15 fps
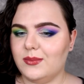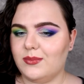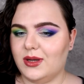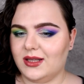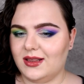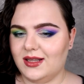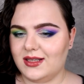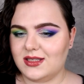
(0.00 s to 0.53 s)

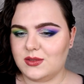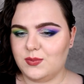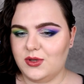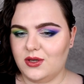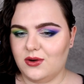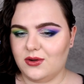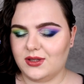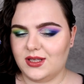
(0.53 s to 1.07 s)
But let's
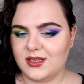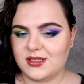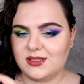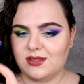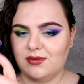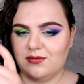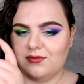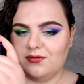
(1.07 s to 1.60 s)
be
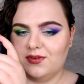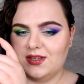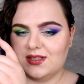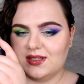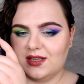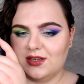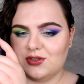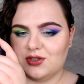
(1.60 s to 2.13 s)
honest, if
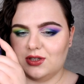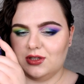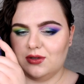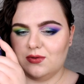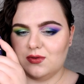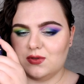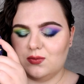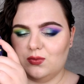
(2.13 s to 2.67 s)
these
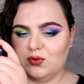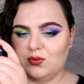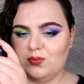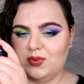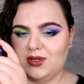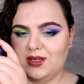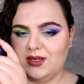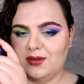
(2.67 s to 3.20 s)
eyeshadows would
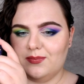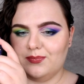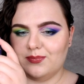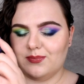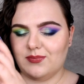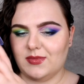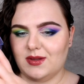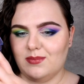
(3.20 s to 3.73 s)
be
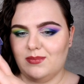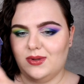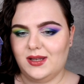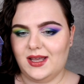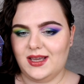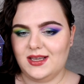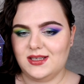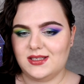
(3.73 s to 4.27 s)

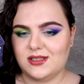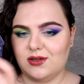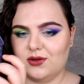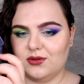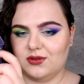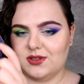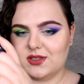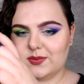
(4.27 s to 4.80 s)
placed
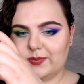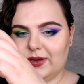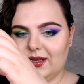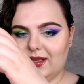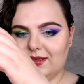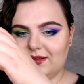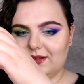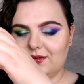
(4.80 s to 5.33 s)
on this
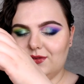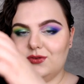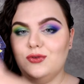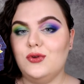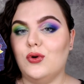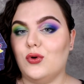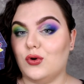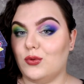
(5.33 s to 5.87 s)
palette
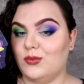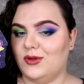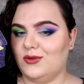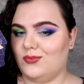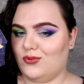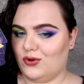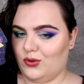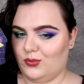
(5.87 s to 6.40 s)
in normal
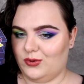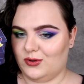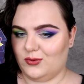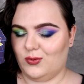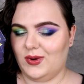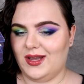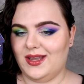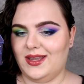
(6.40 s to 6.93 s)
proper
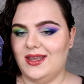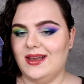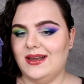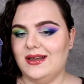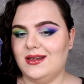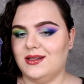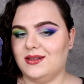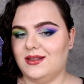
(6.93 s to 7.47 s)
way,
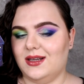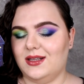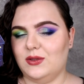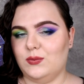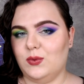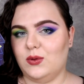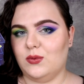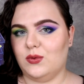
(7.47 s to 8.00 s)

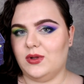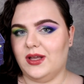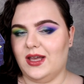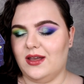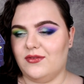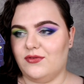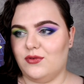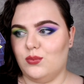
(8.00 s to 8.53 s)
then we will
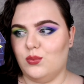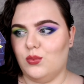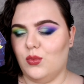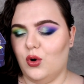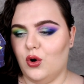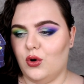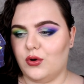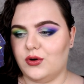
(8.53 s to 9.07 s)
have
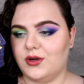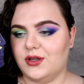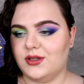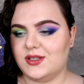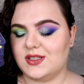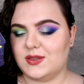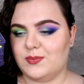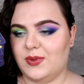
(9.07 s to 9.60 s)
more
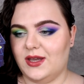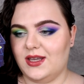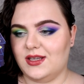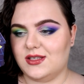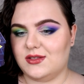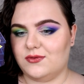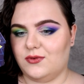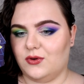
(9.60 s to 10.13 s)

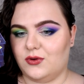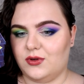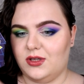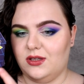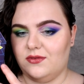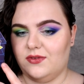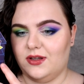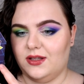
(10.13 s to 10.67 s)
space for
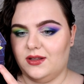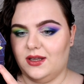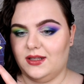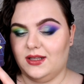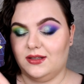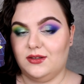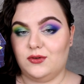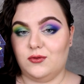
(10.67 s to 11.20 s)
even
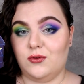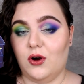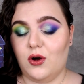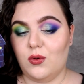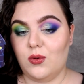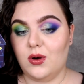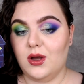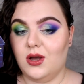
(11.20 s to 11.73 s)
another
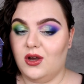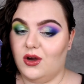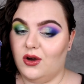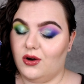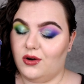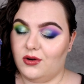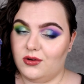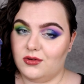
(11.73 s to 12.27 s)
row,
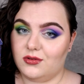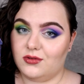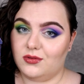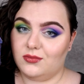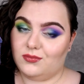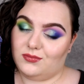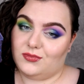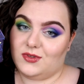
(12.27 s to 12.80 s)
or
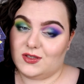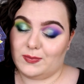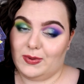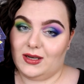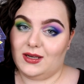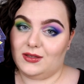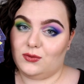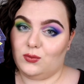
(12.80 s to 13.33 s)
this
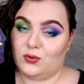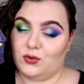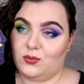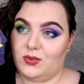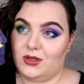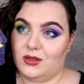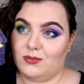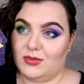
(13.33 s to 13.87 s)
palette would
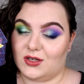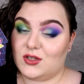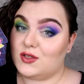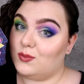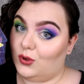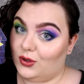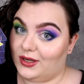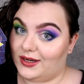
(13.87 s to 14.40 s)
be much
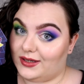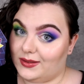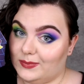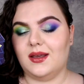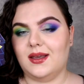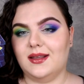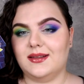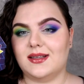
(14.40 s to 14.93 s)
smaller.
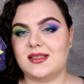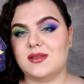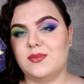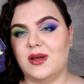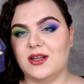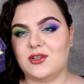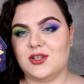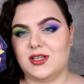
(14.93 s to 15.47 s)
And as
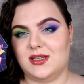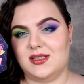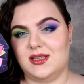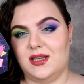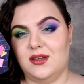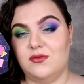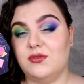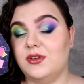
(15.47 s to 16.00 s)
much as
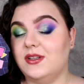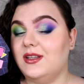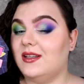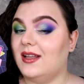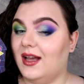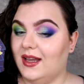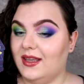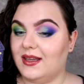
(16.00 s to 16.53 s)
I really
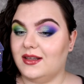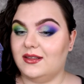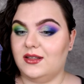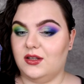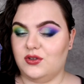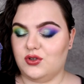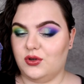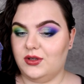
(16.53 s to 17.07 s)
like and
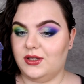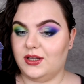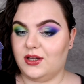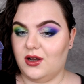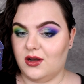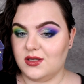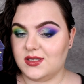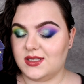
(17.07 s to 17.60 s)
enjoy the
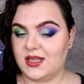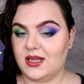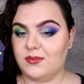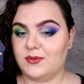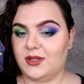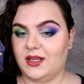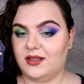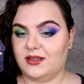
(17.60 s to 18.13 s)

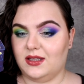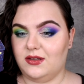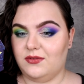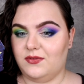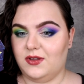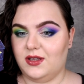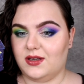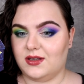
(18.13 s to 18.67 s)
concept, and I
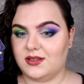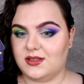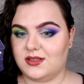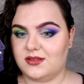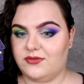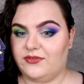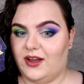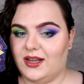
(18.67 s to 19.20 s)
think
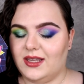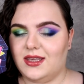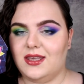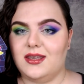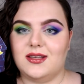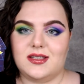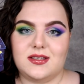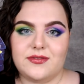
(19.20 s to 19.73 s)
it's
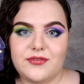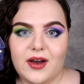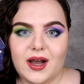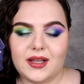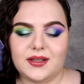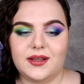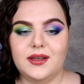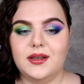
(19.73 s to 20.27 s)
funky, it's
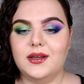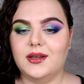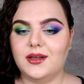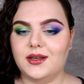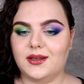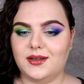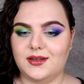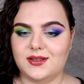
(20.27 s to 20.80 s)
fun,
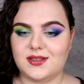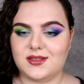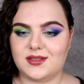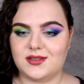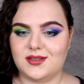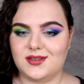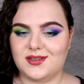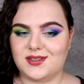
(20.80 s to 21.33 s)

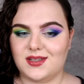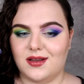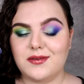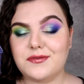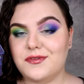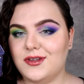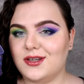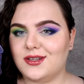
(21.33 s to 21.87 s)
it's
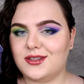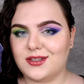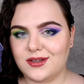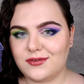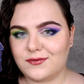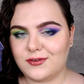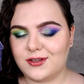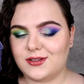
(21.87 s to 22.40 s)
something
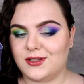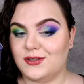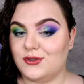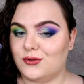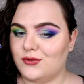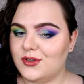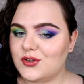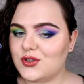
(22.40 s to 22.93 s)
different and
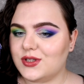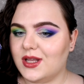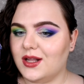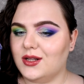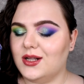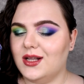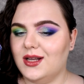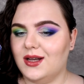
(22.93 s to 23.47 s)

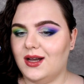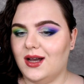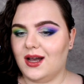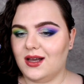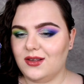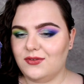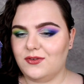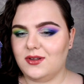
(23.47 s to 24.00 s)
original,
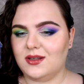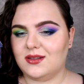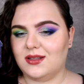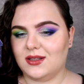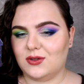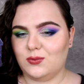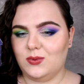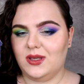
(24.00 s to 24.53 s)
I think
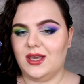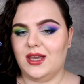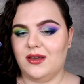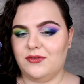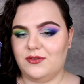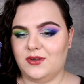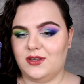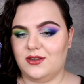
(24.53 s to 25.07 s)
that we
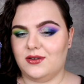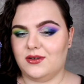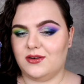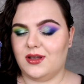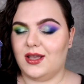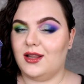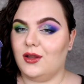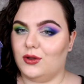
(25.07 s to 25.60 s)
have
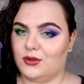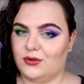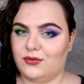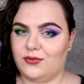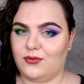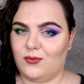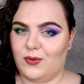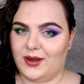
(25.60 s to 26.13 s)
here a lot
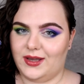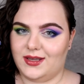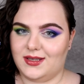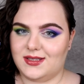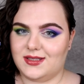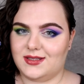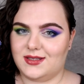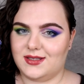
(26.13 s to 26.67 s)
of
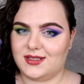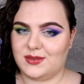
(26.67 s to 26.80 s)
waste